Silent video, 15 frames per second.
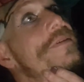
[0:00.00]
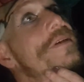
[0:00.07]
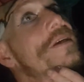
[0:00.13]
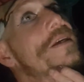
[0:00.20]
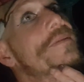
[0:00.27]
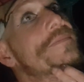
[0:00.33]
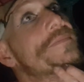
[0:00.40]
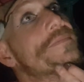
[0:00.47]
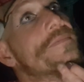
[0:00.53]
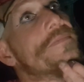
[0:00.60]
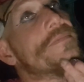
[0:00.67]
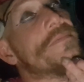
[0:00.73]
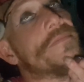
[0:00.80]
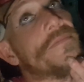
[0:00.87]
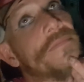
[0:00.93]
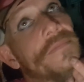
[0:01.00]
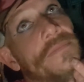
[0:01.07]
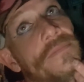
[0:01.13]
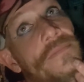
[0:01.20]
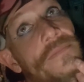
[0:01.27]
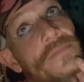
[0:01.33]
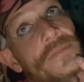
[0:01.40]
Of
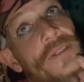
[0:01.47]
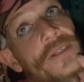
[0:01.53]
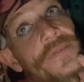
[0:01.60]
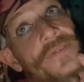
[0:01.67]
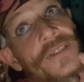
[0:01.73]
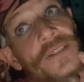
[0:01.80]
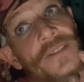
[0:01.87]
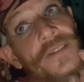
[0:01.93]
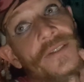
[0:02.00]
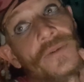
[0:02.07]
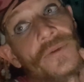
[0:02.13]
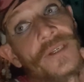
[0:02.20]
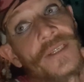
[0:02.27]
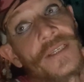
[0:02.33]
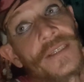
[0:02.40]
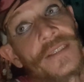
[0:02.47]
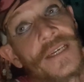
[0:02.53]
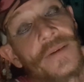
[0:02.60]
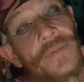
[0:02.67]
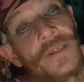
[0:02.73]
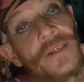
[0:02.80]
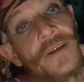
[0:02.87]
just sorting things
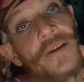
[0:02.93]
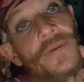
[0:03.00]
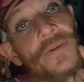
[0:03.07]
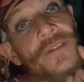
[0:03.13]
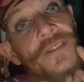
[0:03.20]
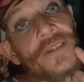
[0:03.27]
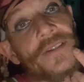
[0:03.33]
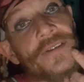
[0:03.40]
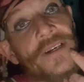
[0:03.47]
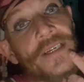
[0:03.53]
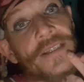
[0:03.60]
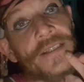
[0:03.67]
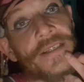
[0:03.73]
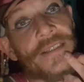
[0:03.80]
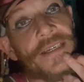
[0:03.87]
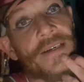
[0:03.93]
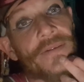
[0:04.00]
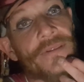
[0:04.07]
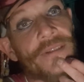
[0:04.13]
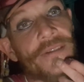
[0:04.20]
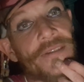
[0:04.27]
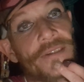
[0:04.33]
out. But you know, like when you start dragging things
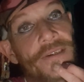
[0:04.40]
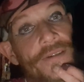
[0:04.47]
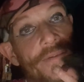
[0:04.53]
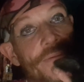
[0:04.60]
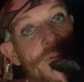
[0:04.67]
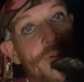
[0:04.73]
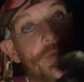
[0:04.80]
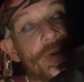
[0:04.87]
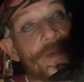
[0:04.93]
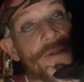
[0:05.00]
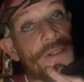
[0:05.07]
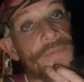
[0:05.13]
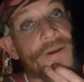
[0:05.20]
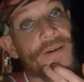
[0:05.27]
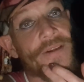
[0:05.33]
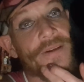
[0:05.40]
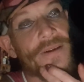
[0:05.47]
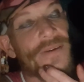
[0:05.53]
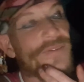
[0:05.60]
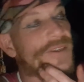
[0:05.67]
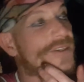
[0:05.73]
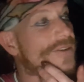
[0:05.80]
out and then you start sweeping them out, and you're
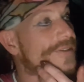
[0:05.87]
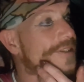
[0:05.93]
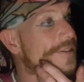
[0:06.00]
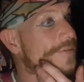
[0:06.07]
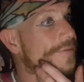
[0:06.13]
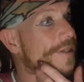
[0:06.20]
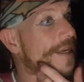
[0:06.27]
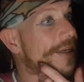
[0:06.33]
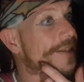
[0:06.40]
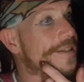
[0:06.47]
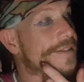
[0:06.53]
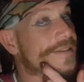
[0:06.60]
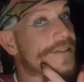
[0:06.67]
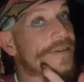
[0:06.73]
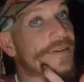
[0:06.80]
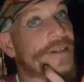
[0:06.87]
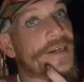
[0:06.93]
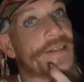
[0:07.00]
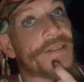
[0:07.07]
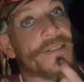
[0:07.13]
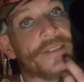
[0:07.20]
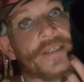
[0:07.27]
like, oh God, there's all that. And then you, so you
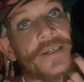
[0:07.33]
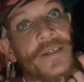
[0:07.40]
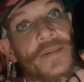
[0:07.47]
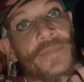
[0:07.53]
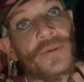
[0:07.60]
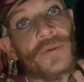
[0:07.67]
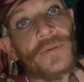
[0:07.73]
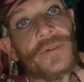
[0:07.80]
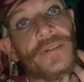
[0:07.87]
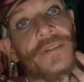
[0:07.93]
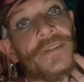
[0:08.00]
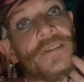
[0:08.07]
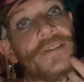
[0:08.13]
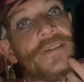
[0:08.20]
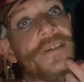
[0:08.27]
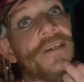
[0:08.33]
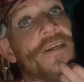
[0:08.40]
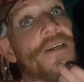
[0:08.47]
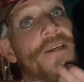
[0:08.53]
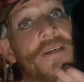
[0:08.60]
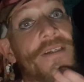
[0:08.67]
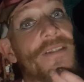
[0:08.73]
clean the skirting board and just
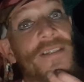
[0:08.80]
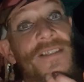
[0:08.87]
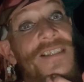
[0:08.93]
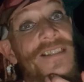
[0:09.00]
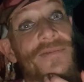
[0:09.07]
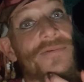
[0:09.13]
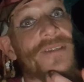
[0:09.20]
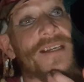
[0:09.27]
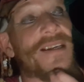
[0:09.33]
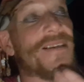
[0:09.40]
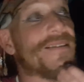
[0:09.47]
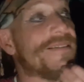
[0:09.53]
did all that.